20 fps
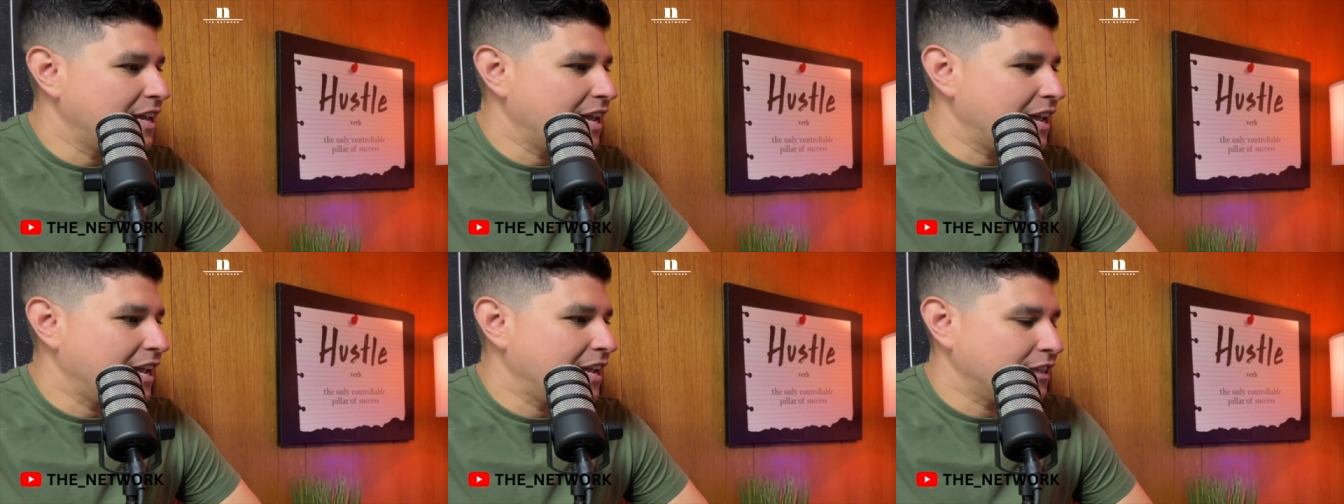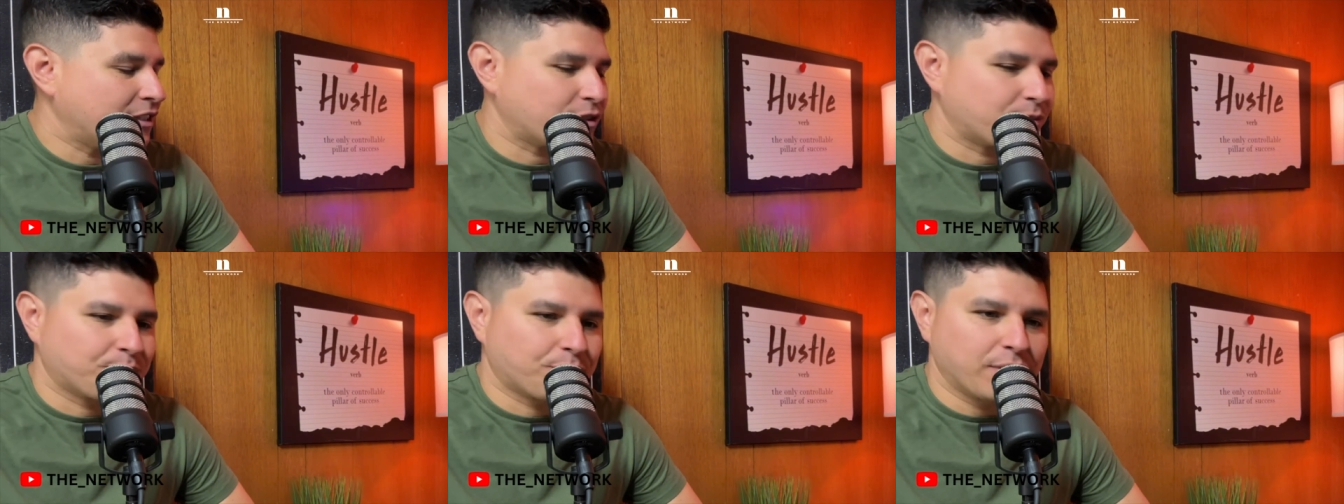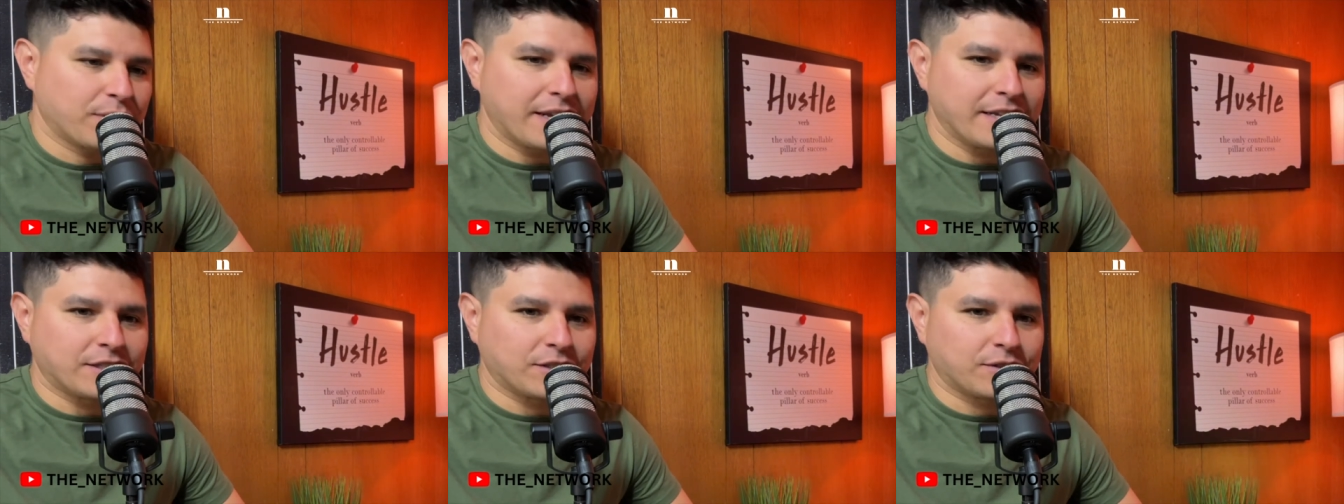it's pre-
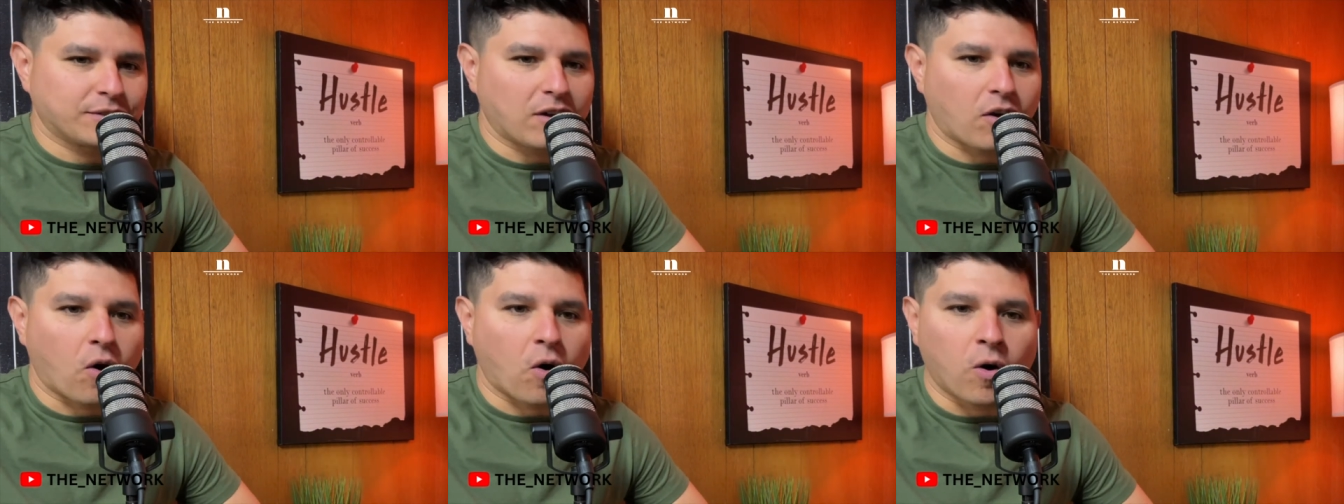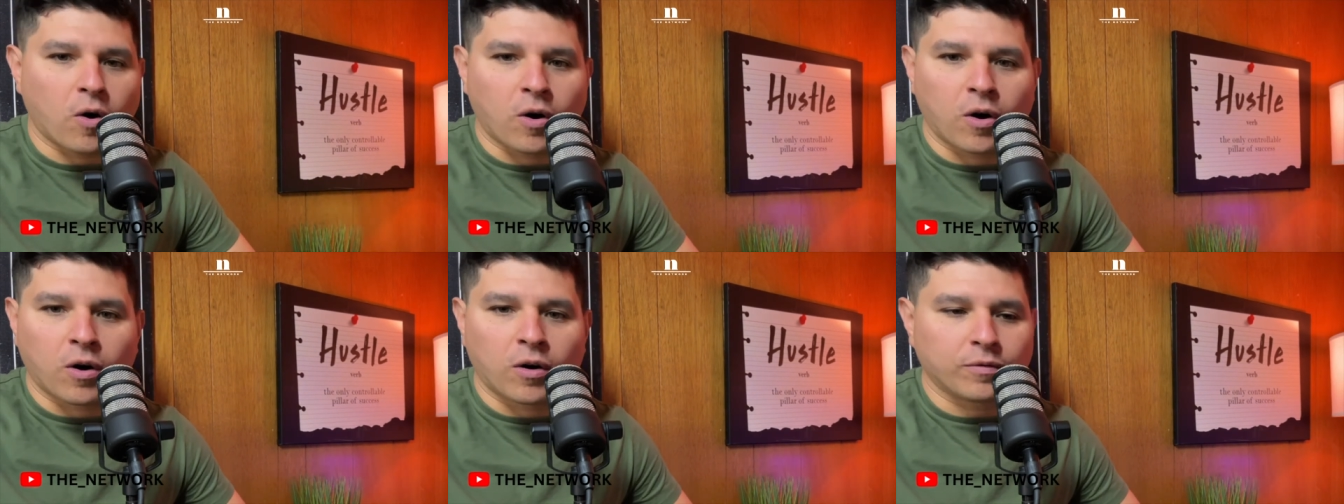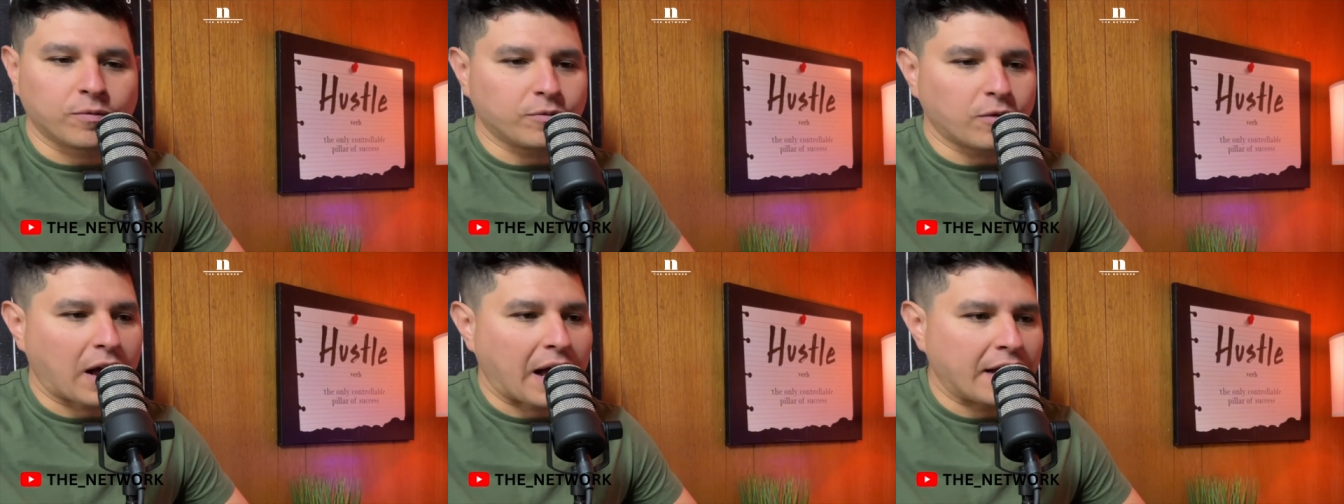it's
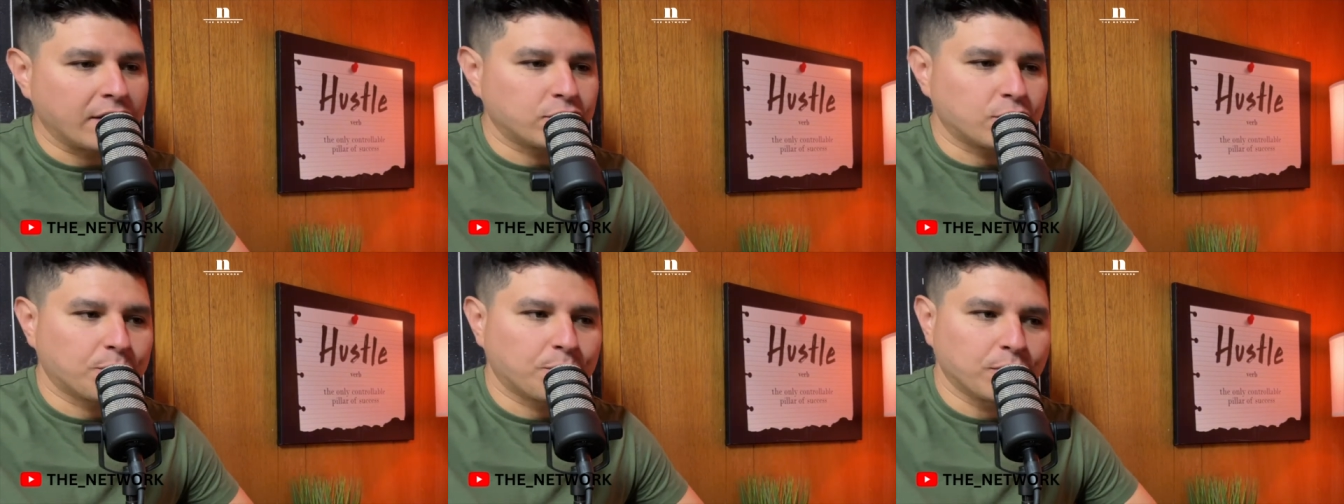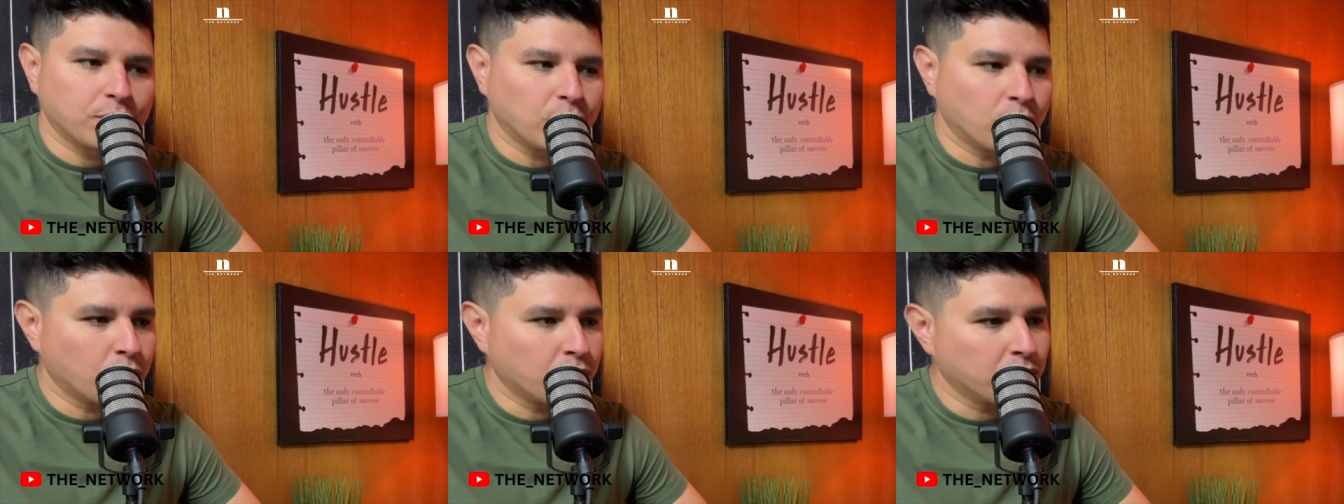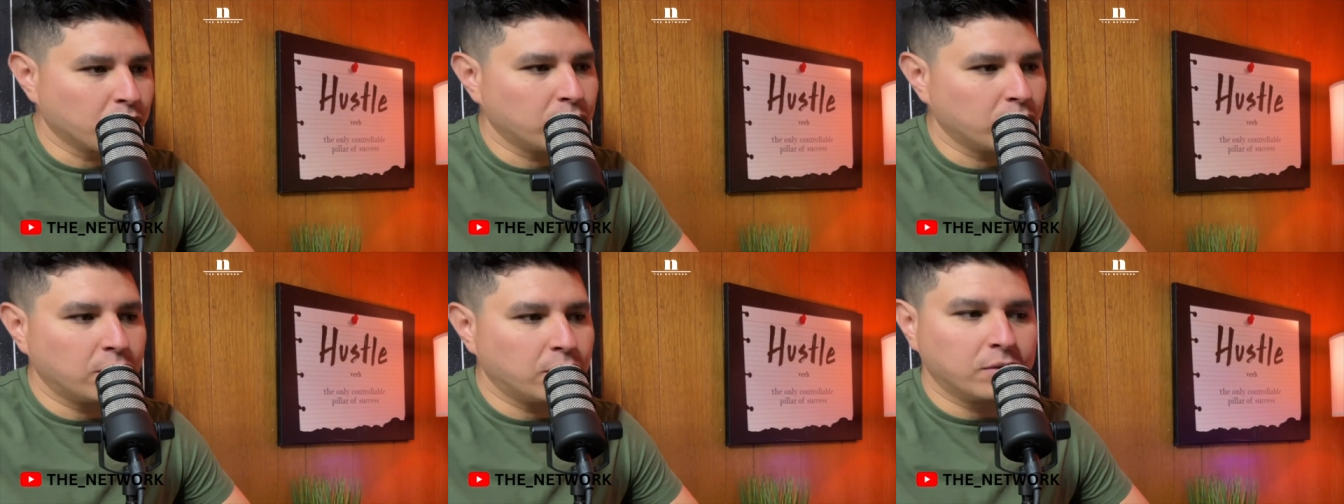all
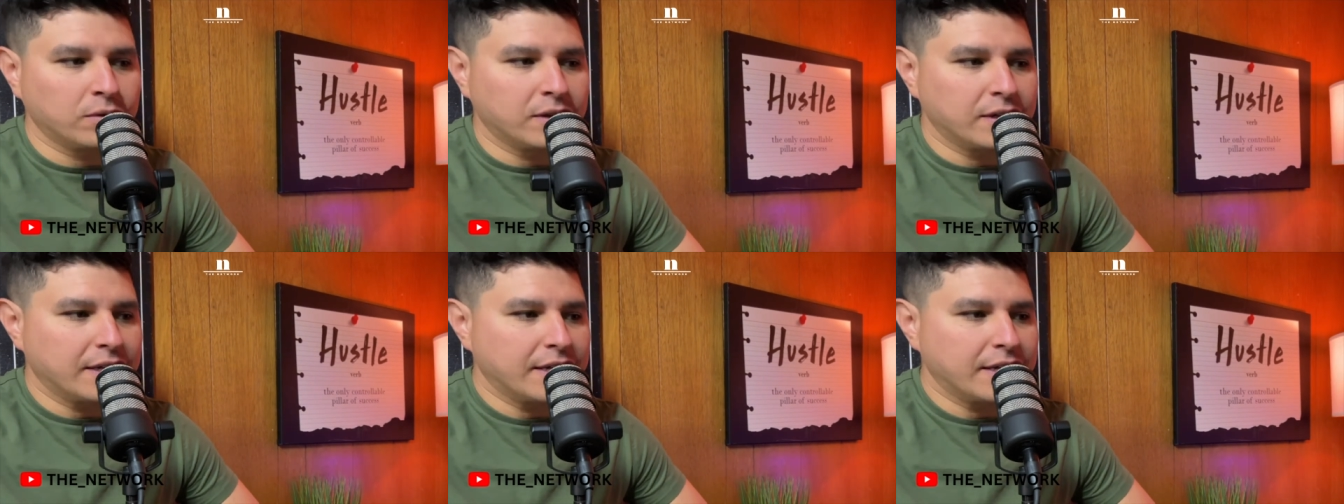entrepreneurial,